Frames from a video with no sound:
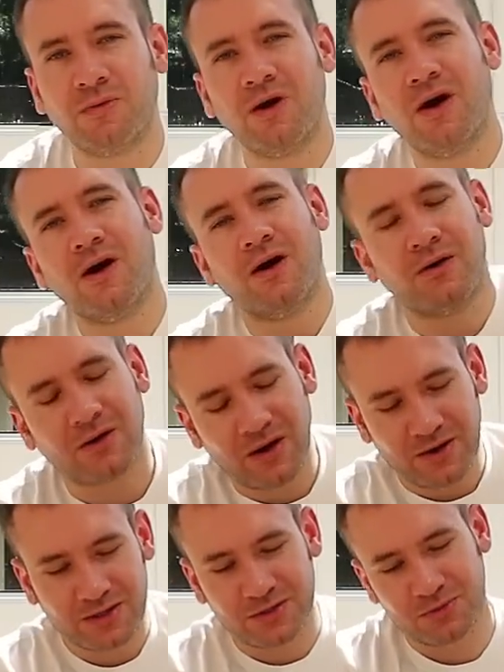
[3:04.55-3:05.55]
Oh
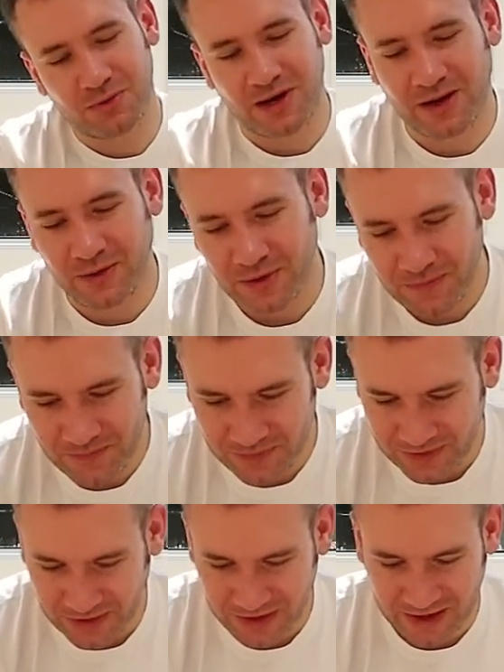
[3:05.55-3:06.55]
gosh, wow.
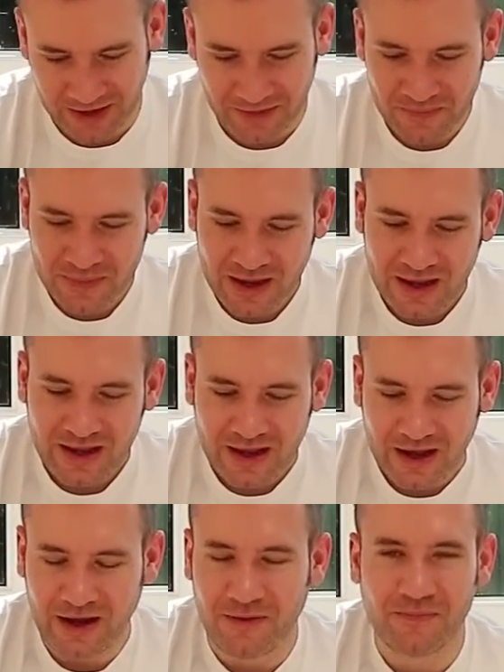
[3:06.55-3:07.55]
Okay.
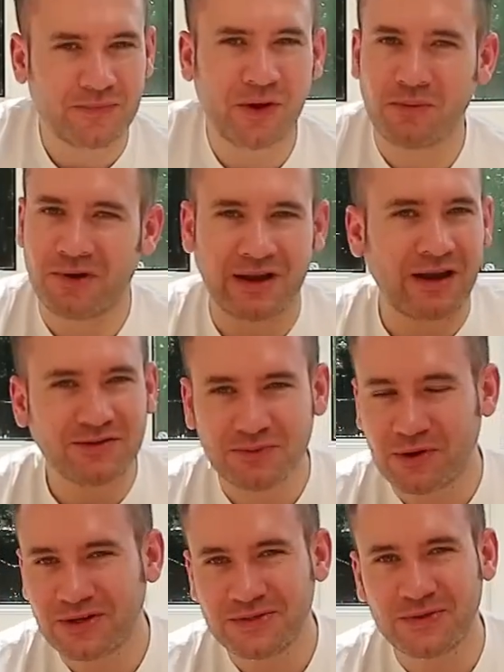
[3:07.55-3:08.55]
Don't worry, I've
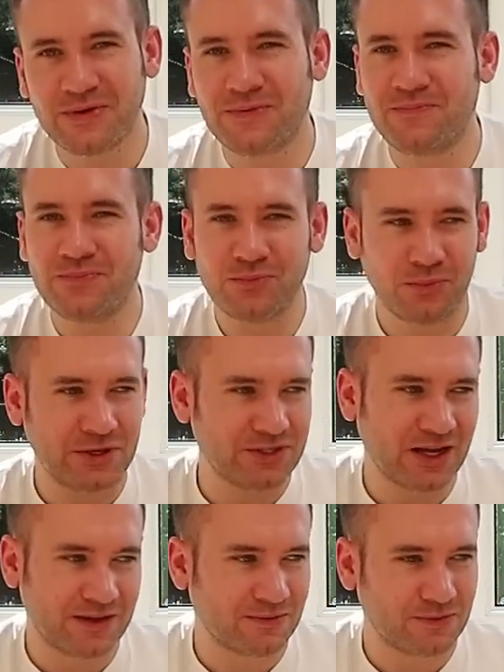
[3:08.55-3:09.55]
spoken to him. We
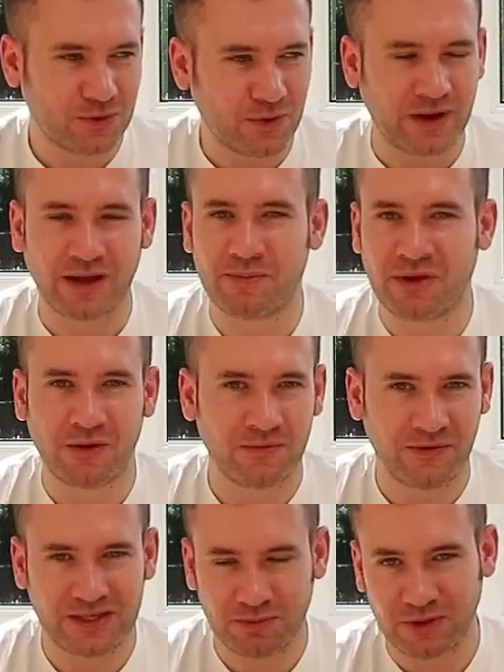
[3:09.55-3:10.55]
chat quite a bit on
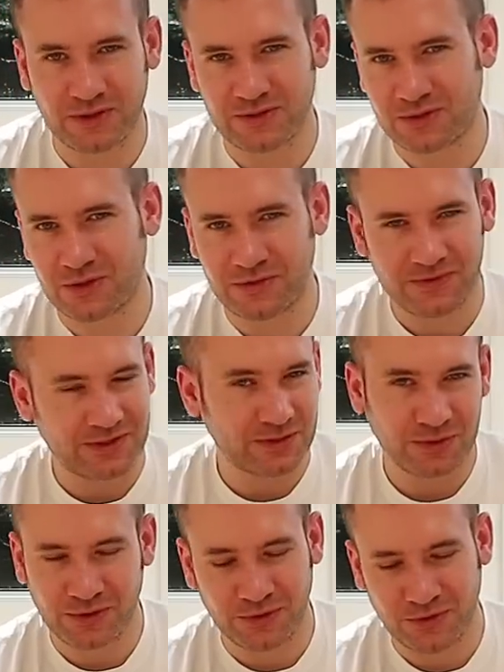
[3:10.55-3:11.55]
Facebook and stuff. It's
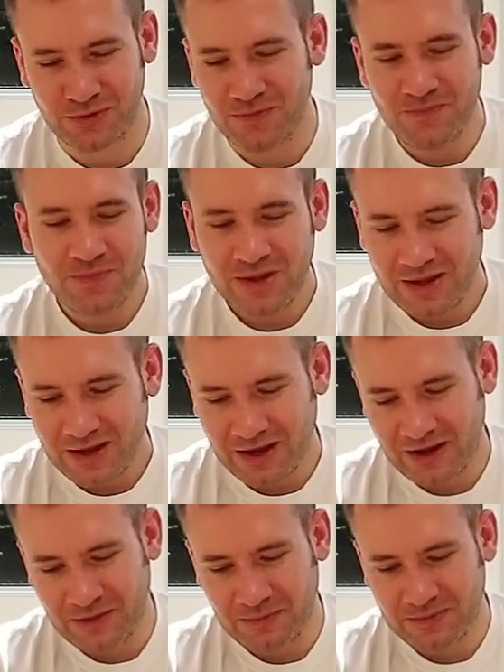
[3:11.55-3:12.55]
all cool.
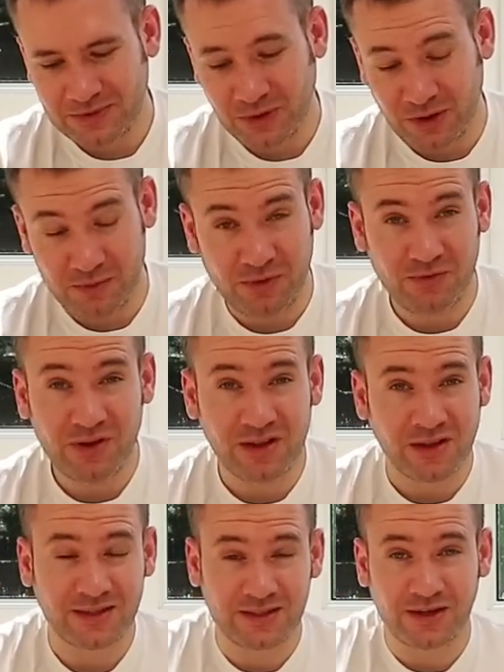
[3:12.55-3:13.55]
So it'd be really
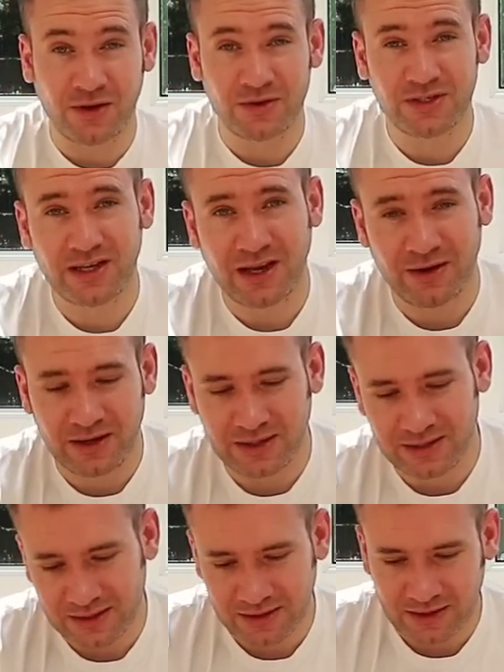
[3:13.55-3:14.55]
nice to go and check out
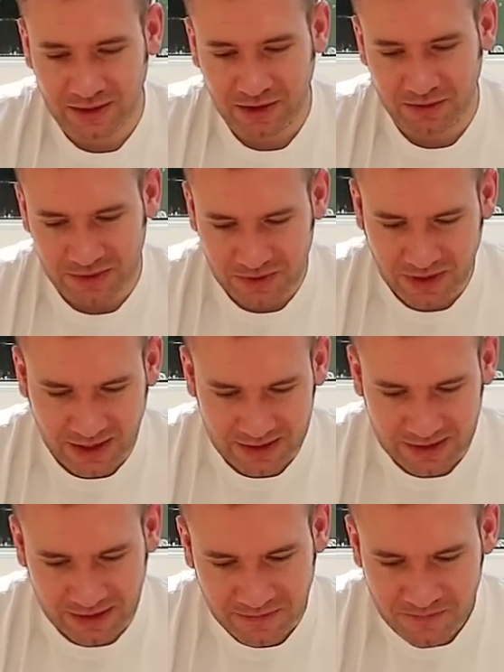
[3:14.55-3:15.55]
his club as well,
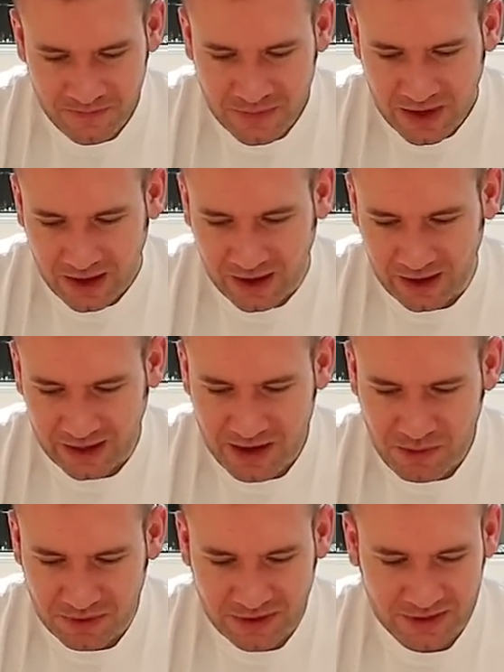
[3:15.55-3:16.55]
actually.
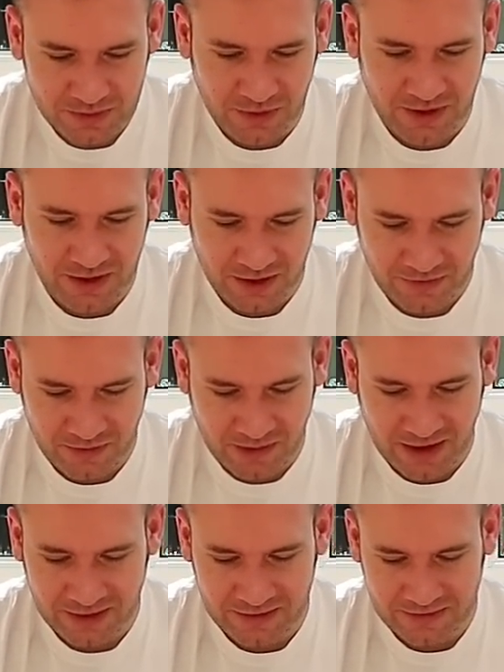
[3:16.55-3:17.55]
Keep up the good work from
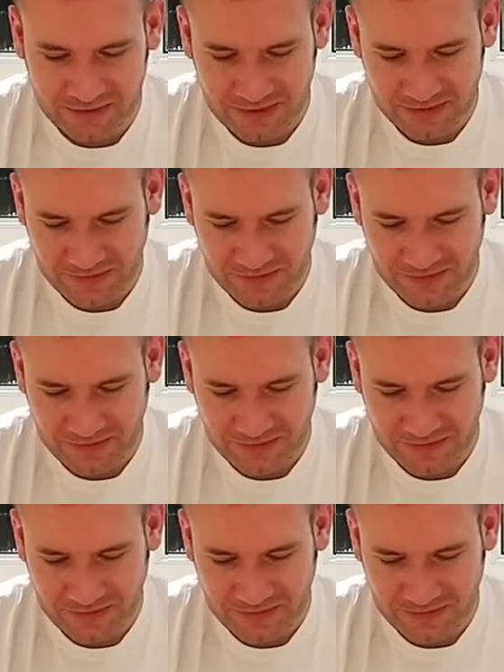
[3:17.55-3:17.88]
Alan.